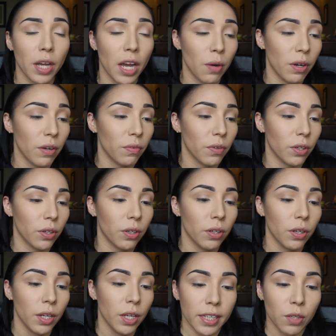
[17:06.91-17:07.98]

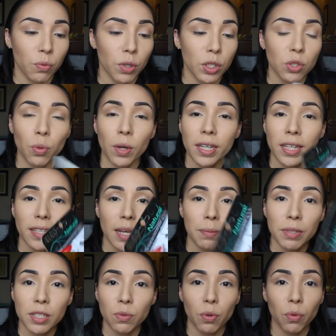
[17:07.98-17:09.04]
However, the 120
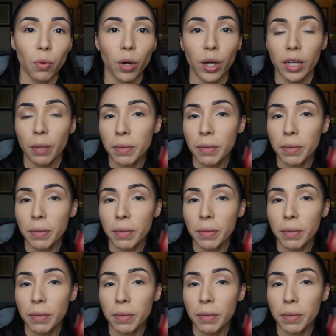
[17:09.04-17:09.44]
Demi's will work.